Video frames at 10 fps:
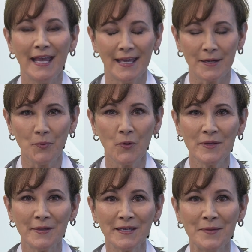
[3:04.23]
an
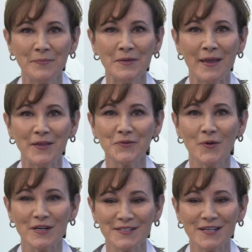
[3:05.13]
appointment can be made through
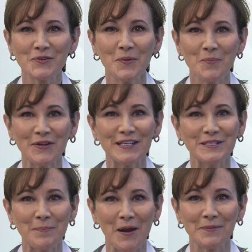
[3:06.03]
our central booking
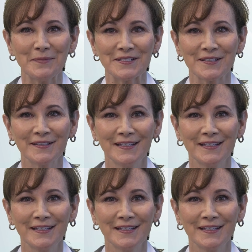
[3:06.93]
department.